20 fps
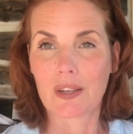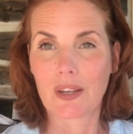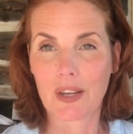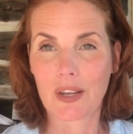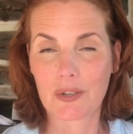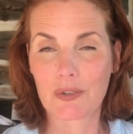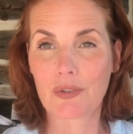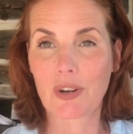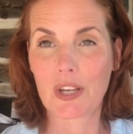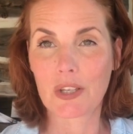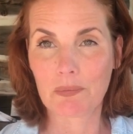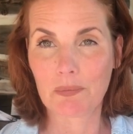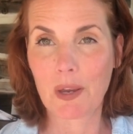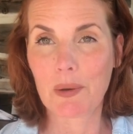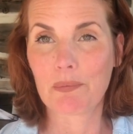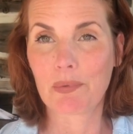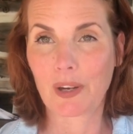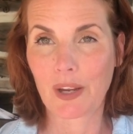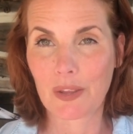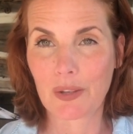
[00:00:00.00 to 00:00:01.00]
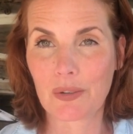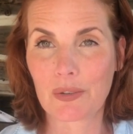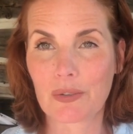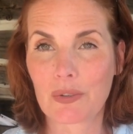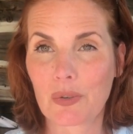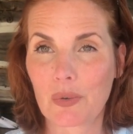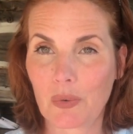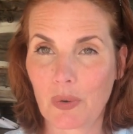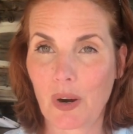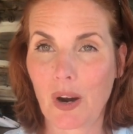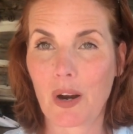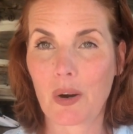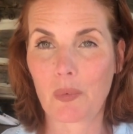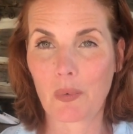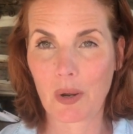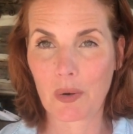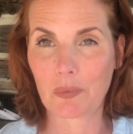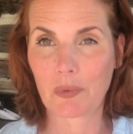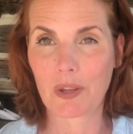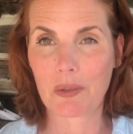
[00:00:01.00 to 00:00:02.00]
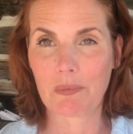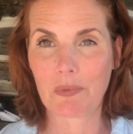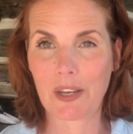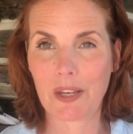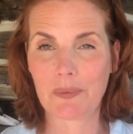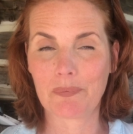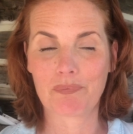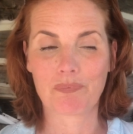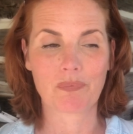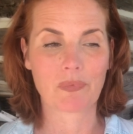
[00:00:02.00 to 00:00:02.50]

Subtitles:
I trust my brothers who are one with me.